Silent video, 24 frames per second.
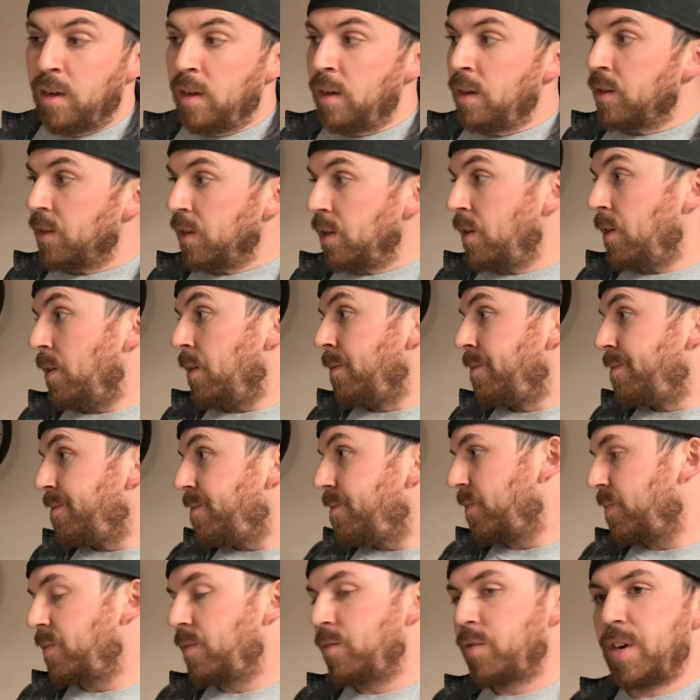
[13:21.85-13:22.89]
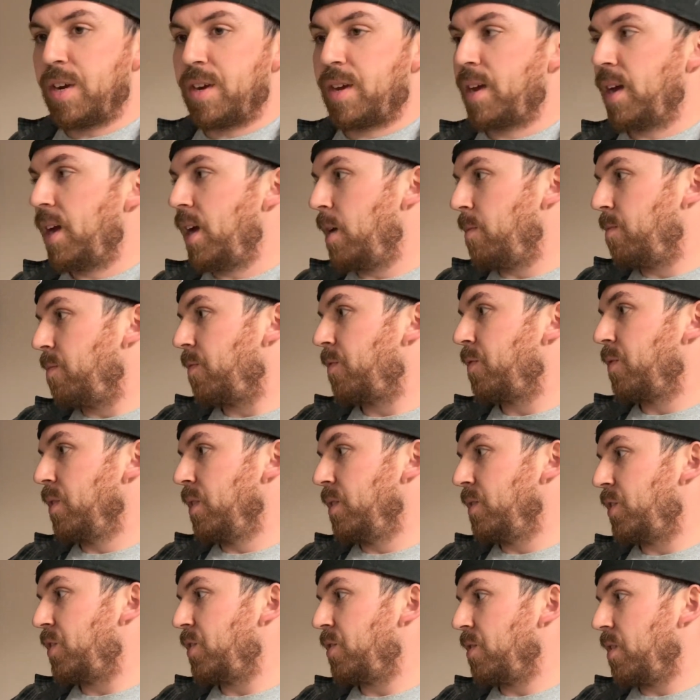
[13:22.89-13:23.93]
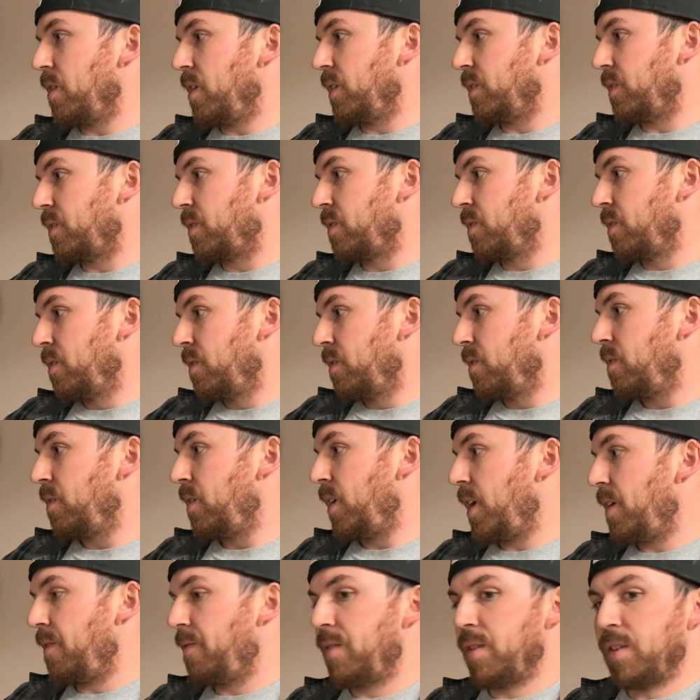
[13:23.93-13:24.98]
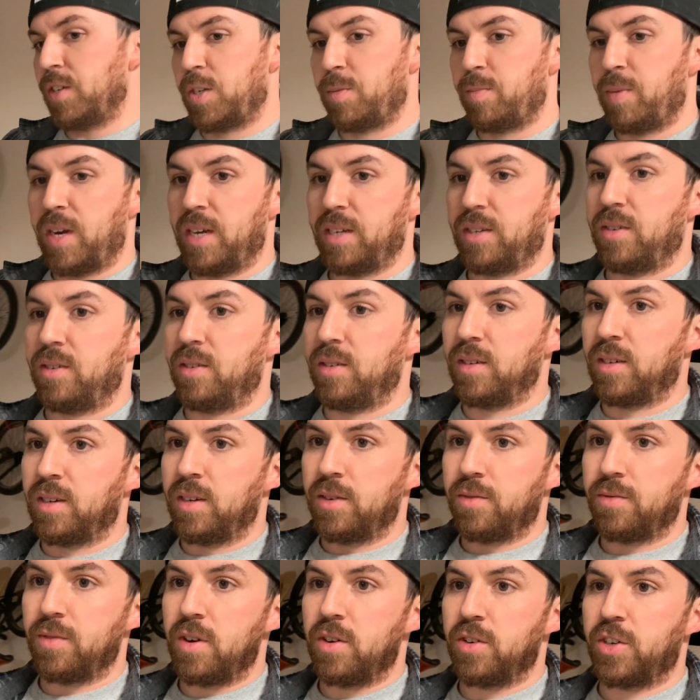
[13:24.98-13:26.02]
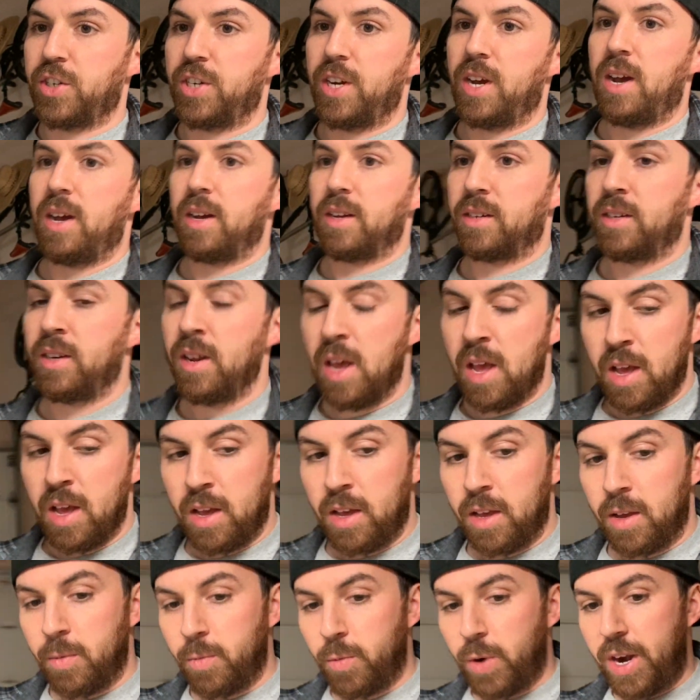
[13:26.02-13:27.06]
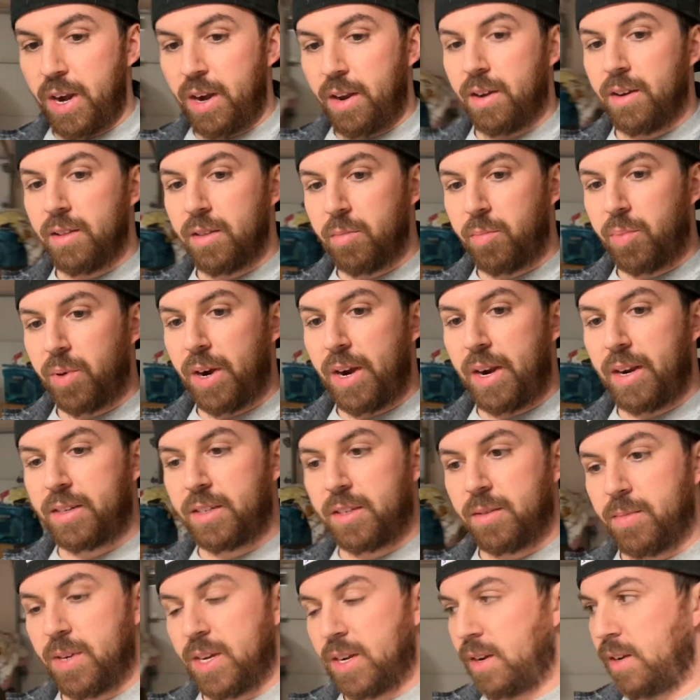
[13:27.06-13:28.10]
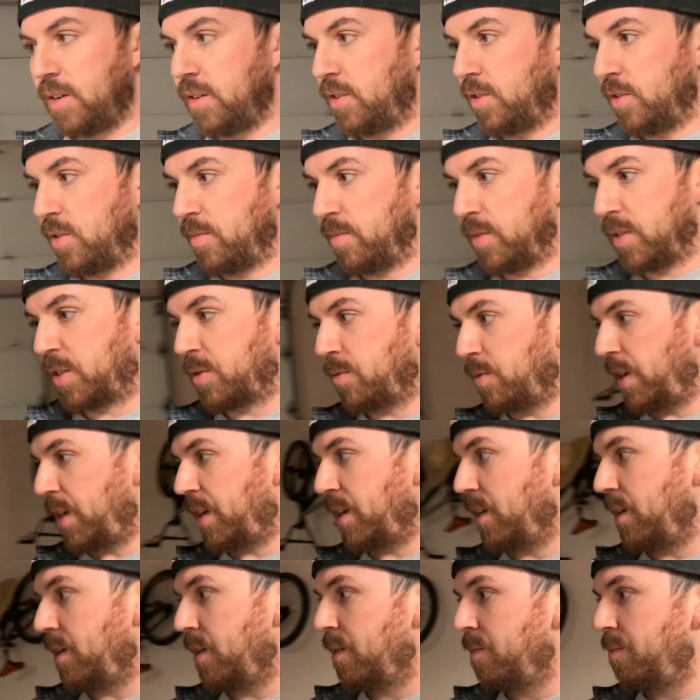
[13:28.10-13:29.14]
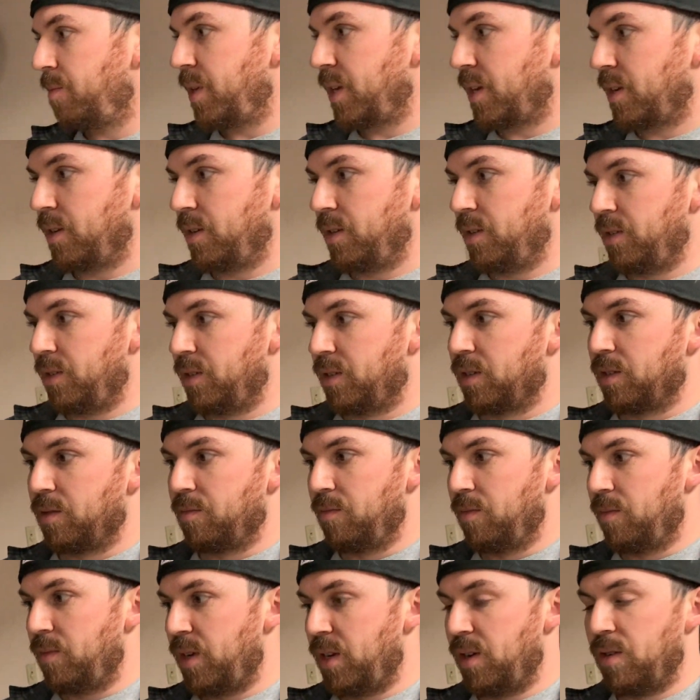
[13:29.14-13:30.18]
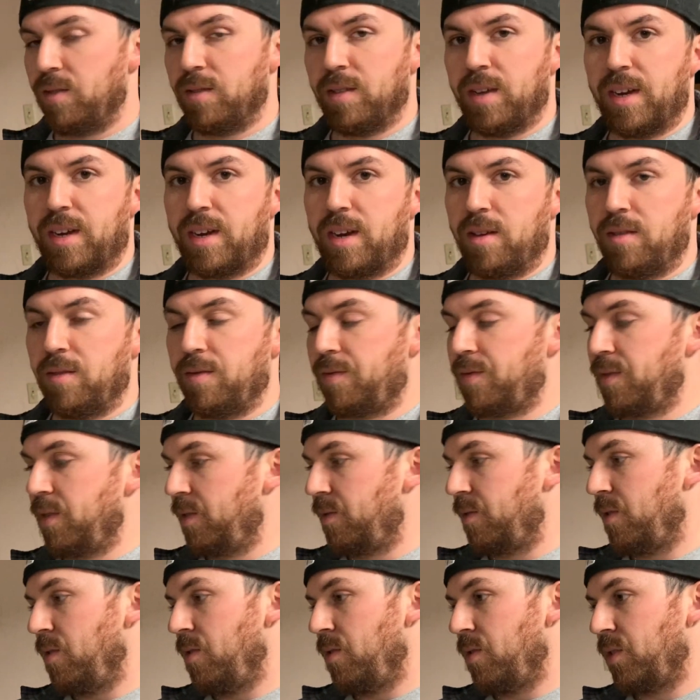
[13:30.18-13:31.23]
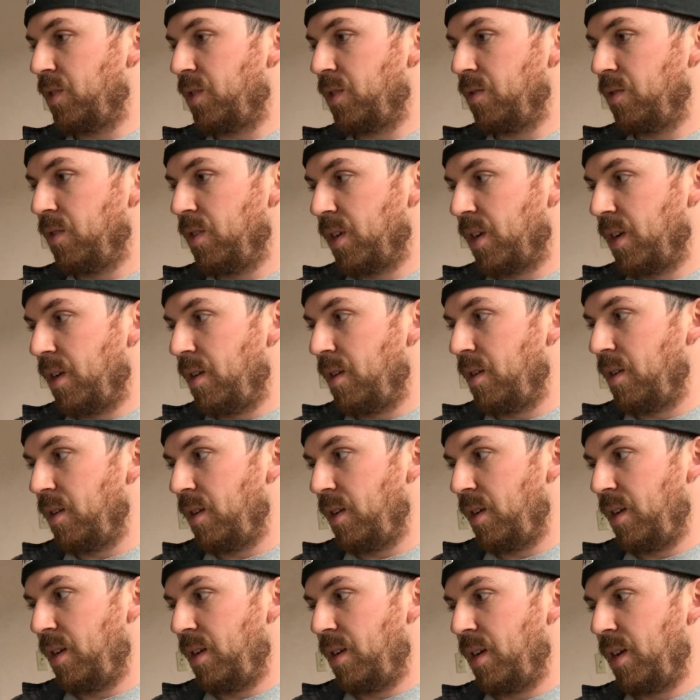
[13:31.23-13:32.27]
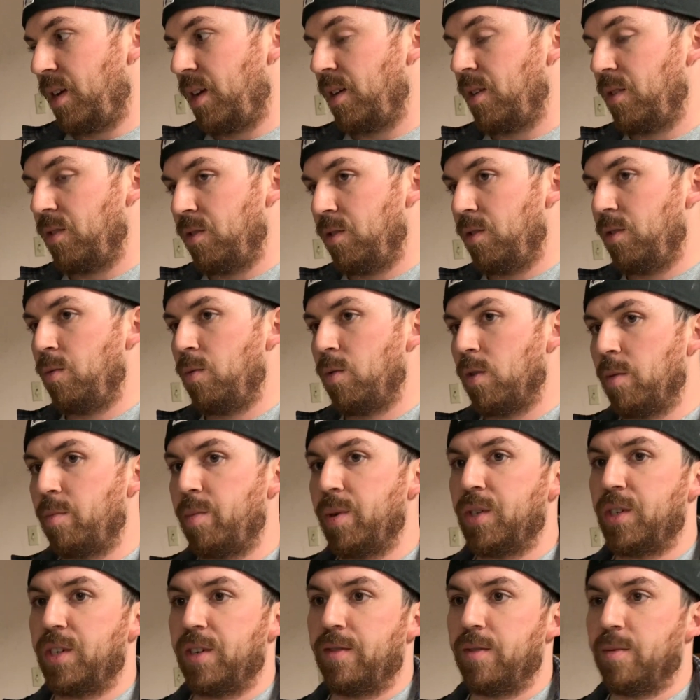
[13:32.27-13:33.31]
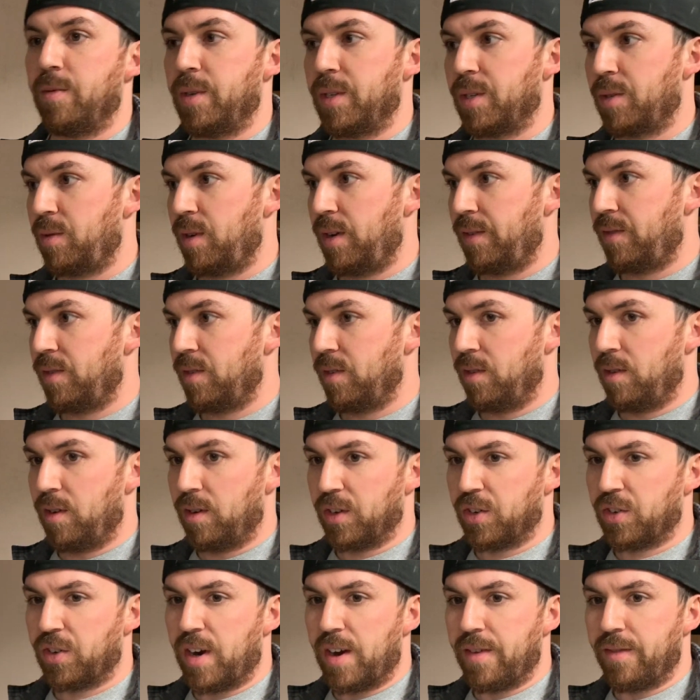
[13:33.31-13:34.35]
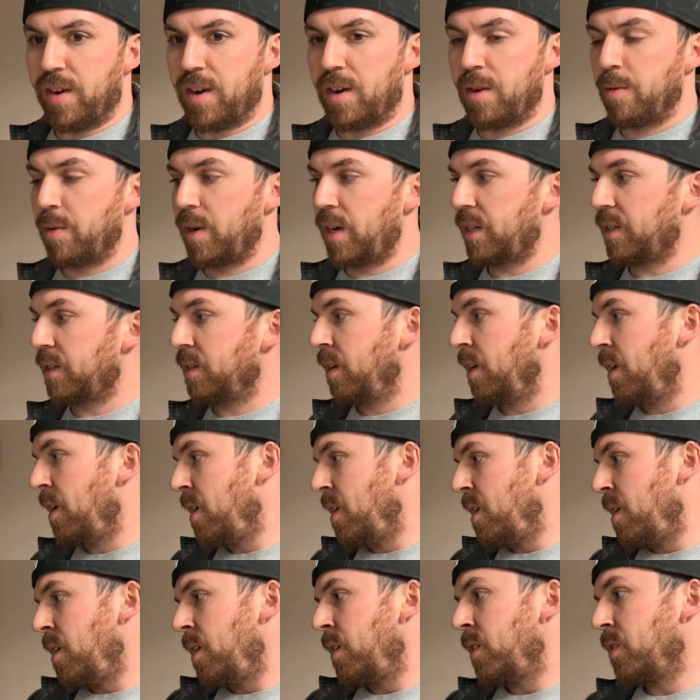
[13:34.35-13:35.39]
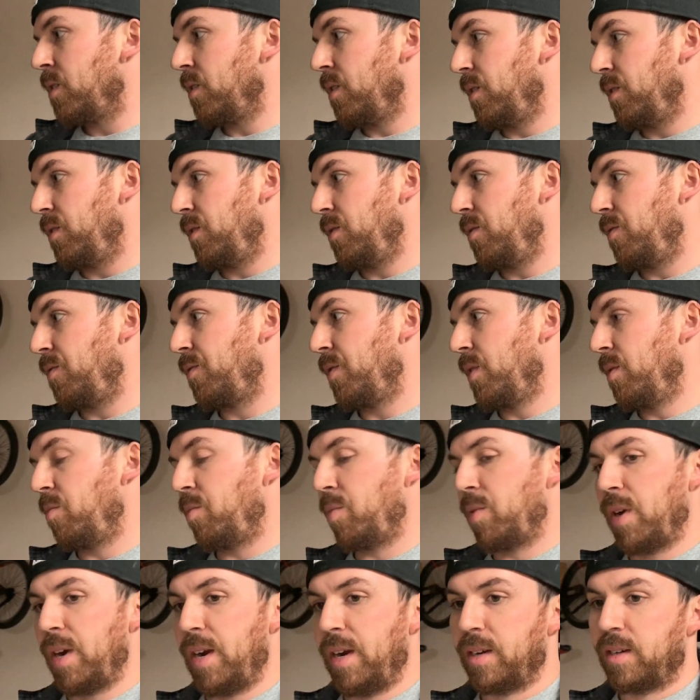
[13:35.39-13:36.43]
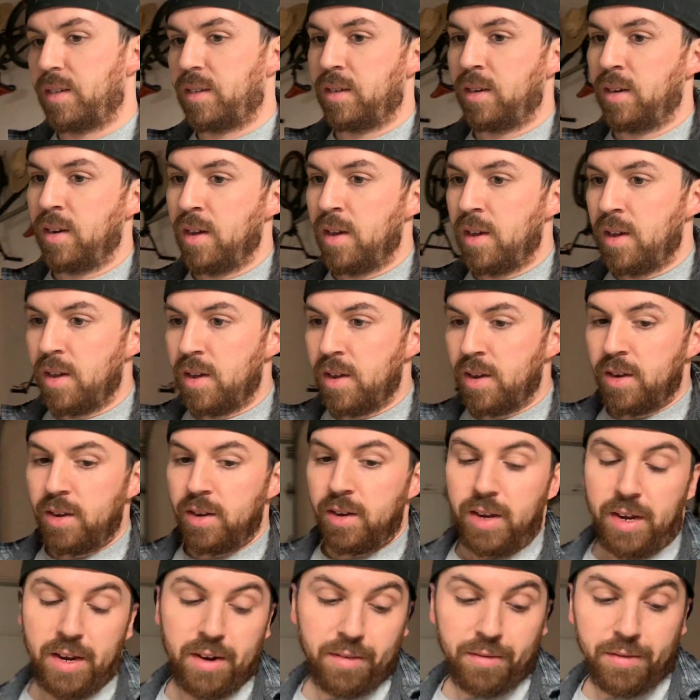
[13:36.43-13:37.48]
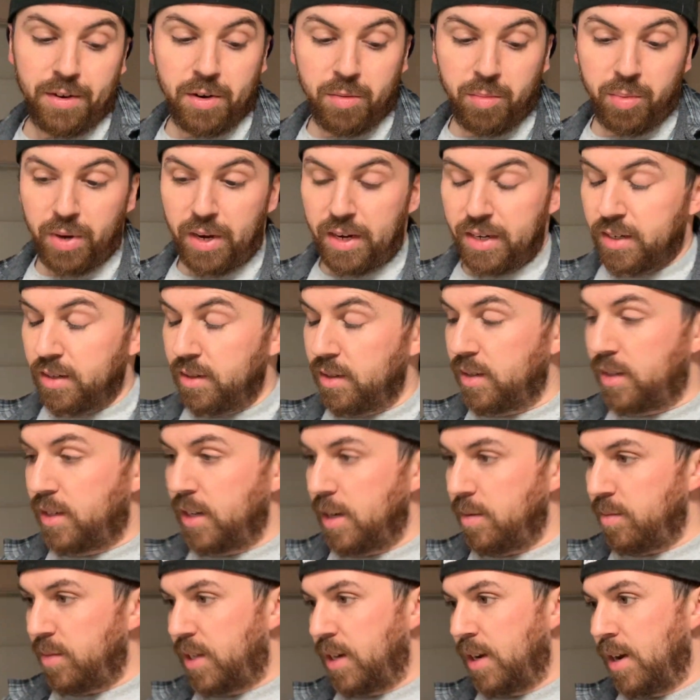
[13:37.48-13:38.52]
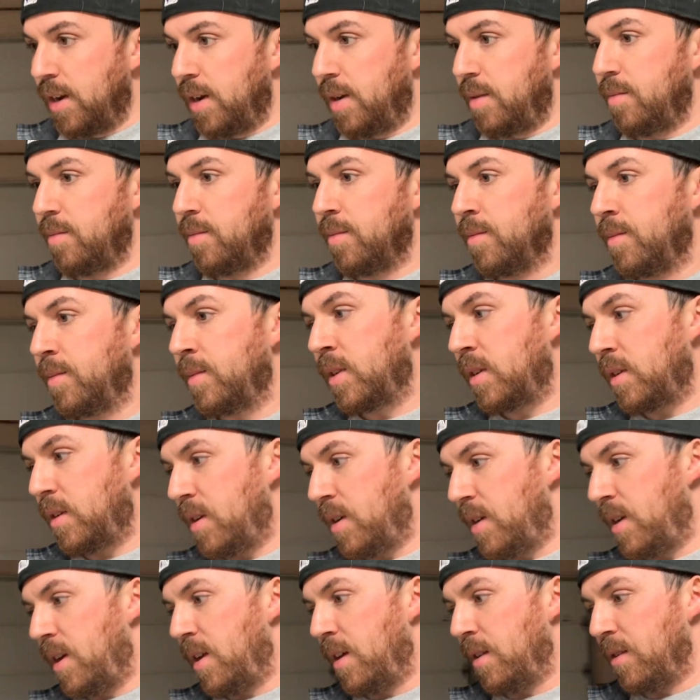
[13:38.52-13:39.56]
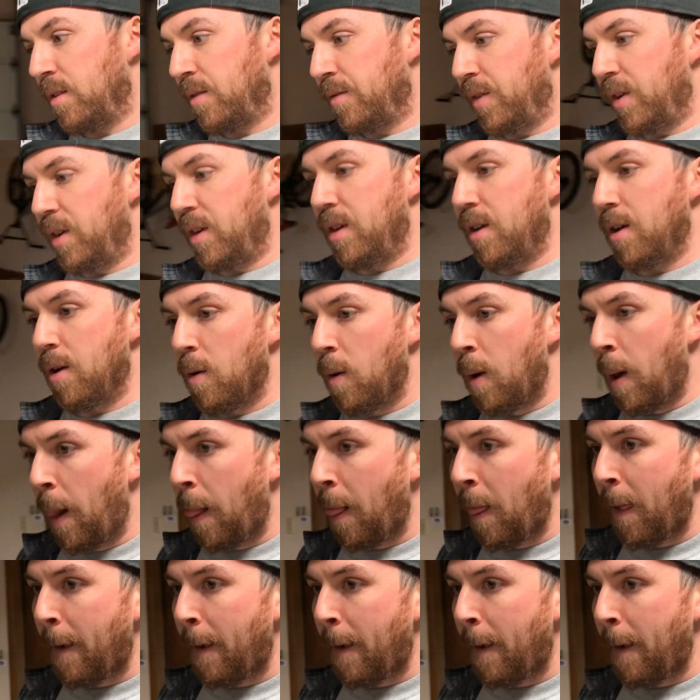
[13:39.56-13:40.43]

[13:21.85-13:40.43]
So, recap, front struts, 1/2-inch spacers, rear shocks. I'm waiting on the brakes. I'm not going to do them this weekend because I don't like how the front rotors are looking, and I get a little warpage every once in a while after a long drive anyways. So I'll do front brakes and rear brakes at the same time in another video.